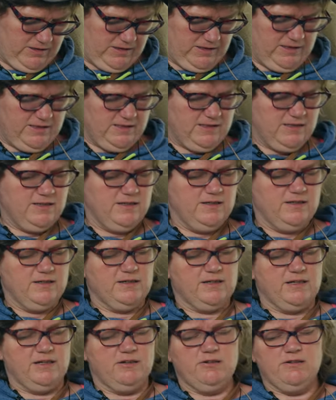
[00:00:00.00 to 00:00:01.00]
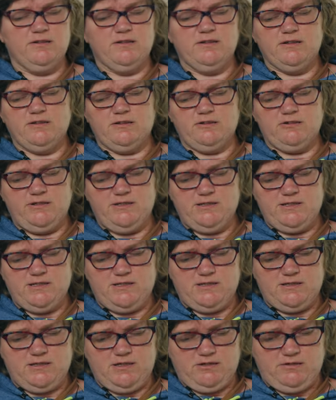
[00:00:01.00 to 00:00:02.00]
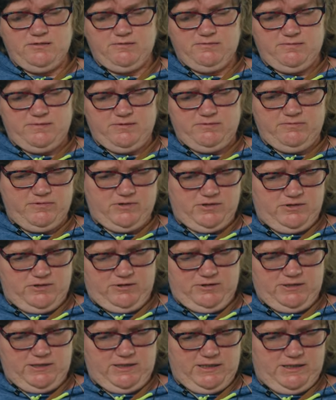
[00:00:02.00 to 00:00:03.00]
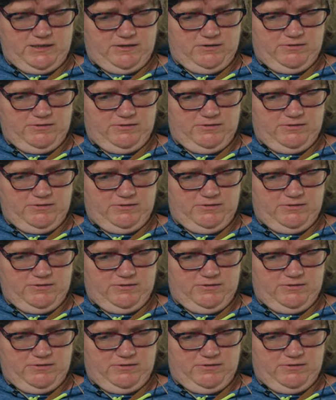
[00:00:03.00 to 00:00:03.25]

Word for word: that. Here is a great star of the world, go,